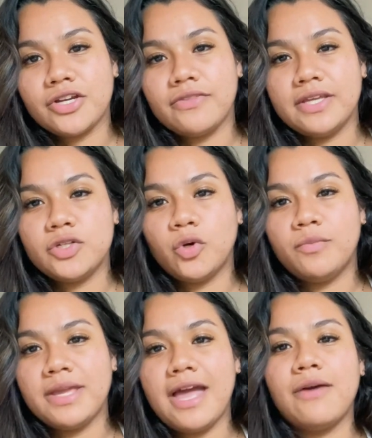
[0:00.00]
they told
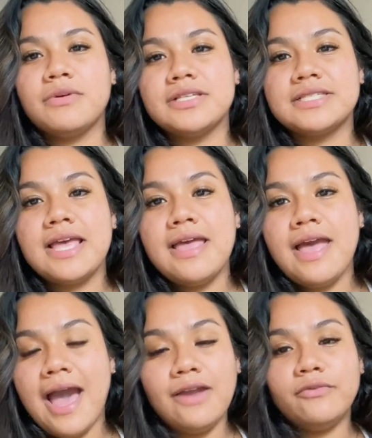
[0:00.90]
me I was
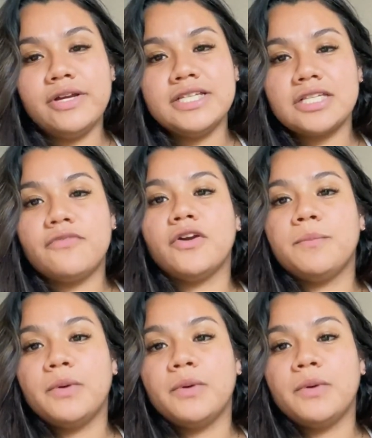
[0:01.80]
at risk for